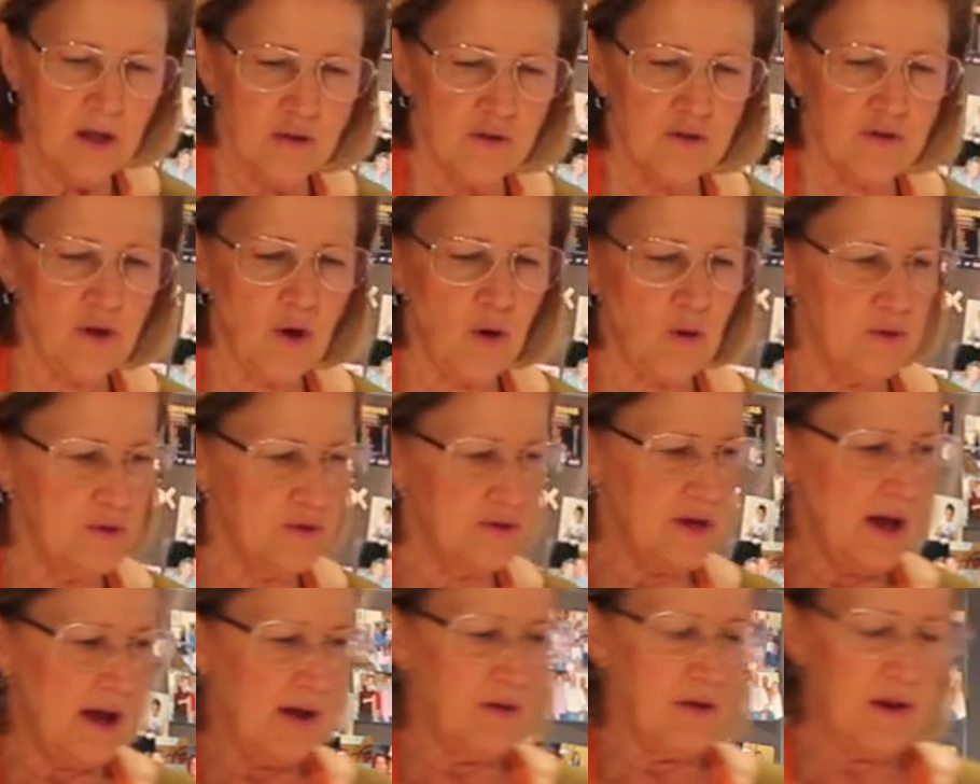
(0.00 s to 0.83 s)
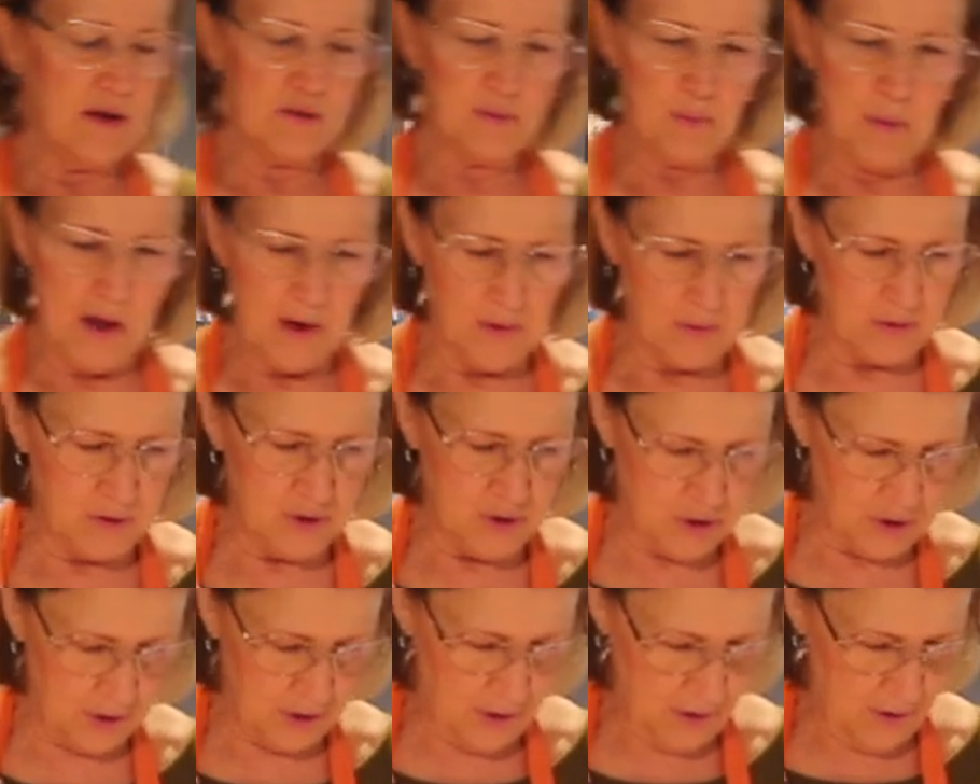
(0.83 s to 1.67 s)
So, the towel has powdered
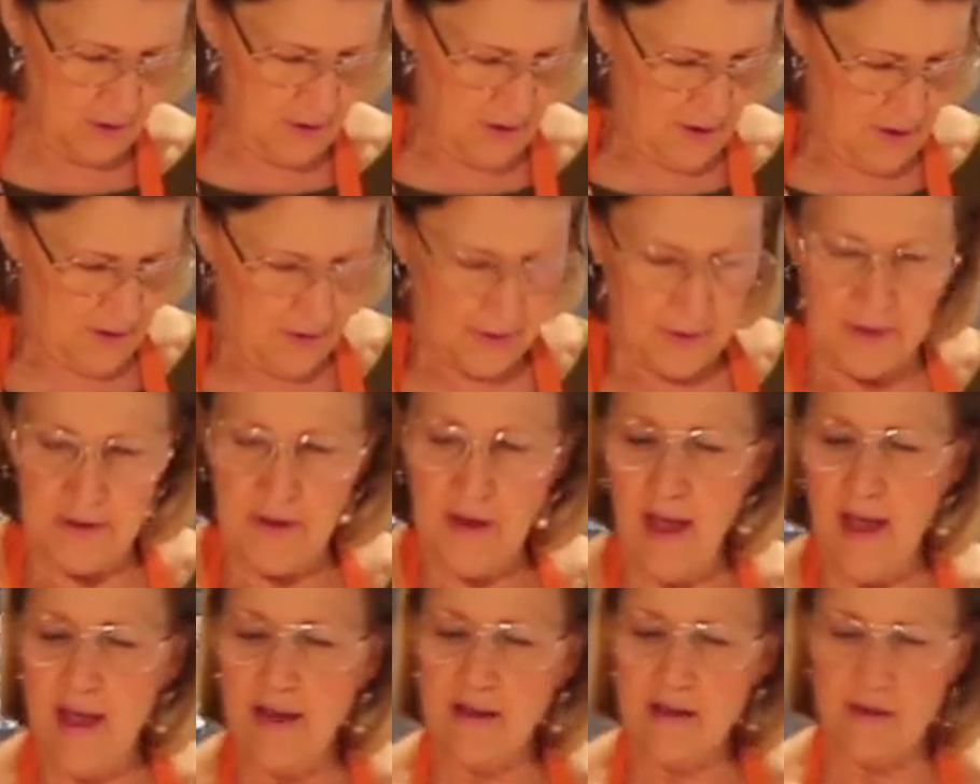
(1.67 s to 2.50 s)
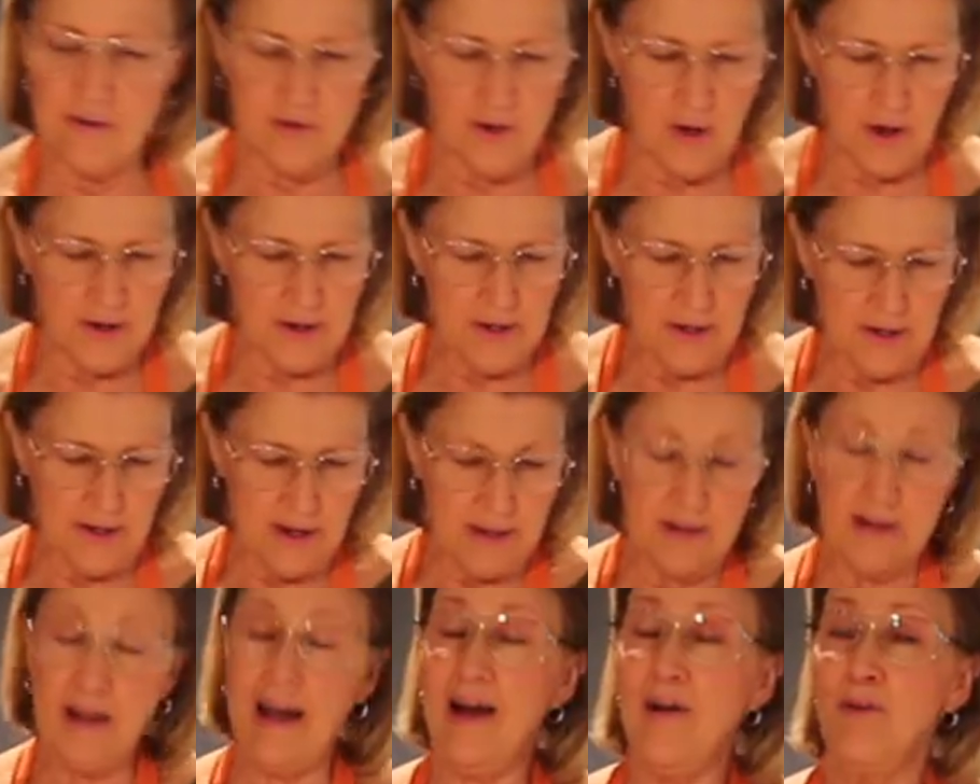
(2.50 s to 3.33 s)
sugar. The cake is on it.
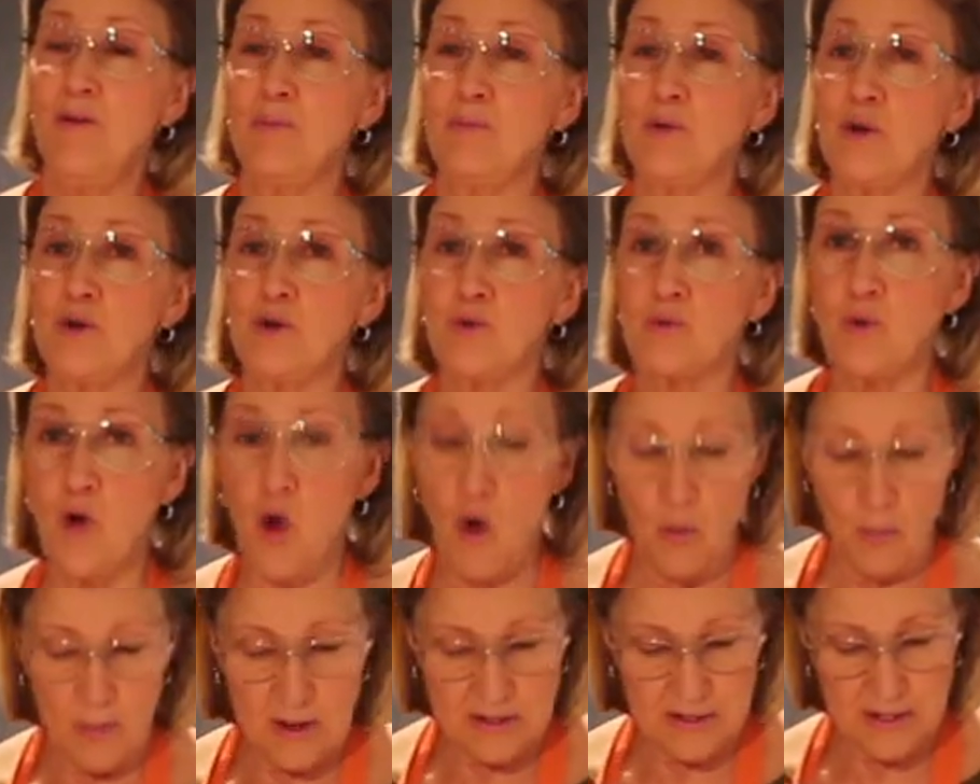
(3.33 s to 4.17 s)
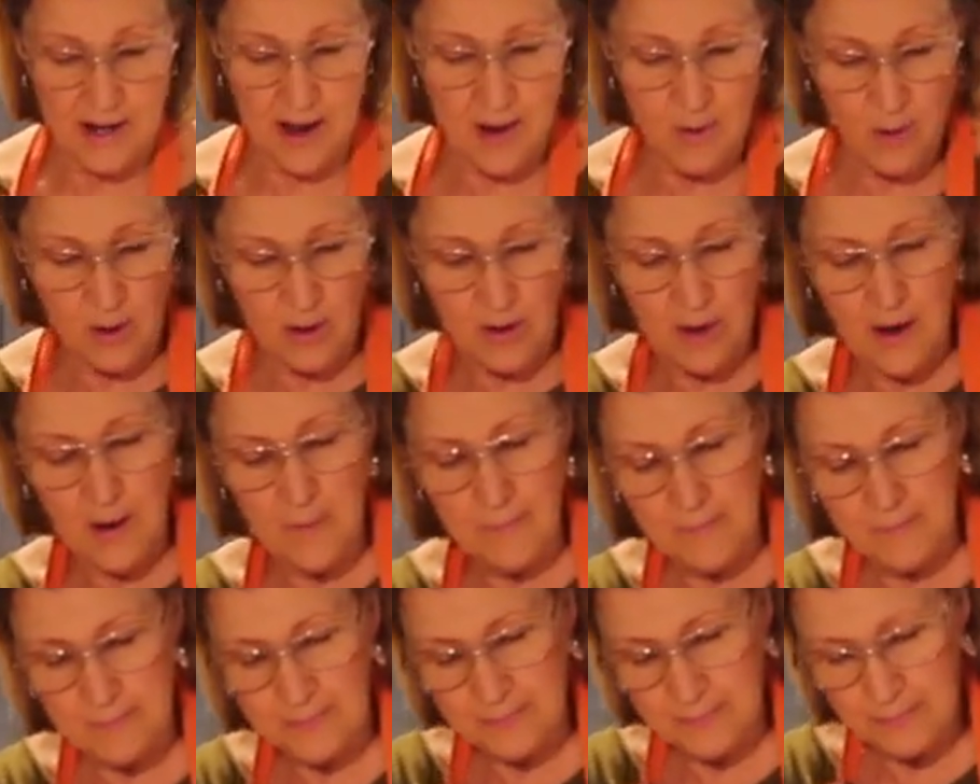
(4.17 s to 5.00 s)
And now I'm going to roll my towel
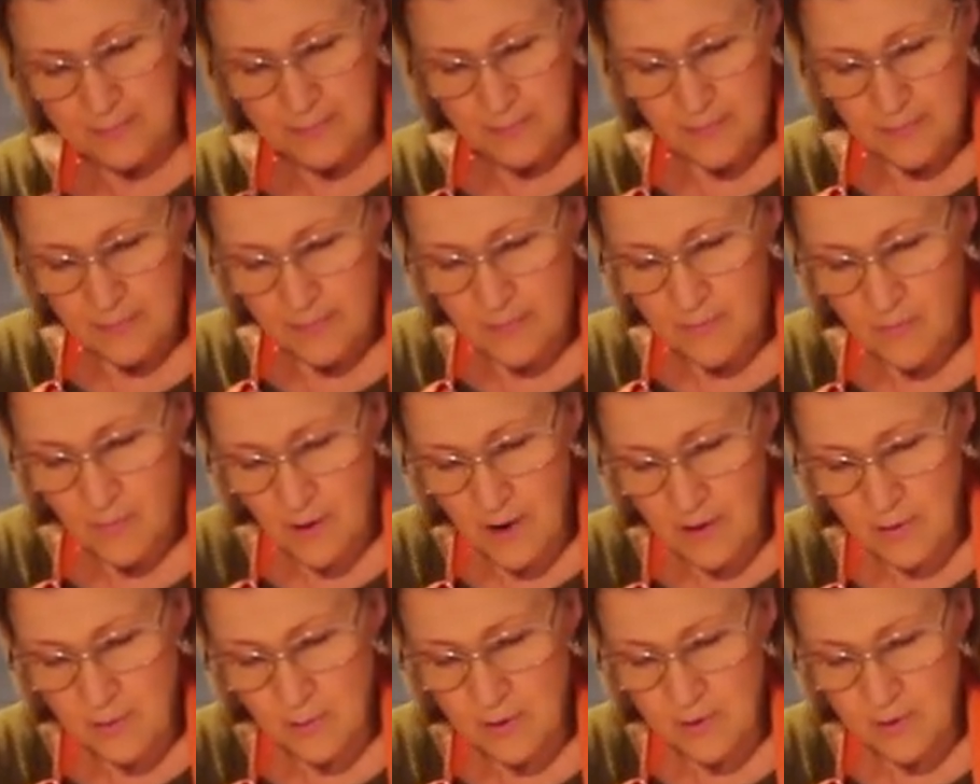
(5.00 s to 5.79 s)
up right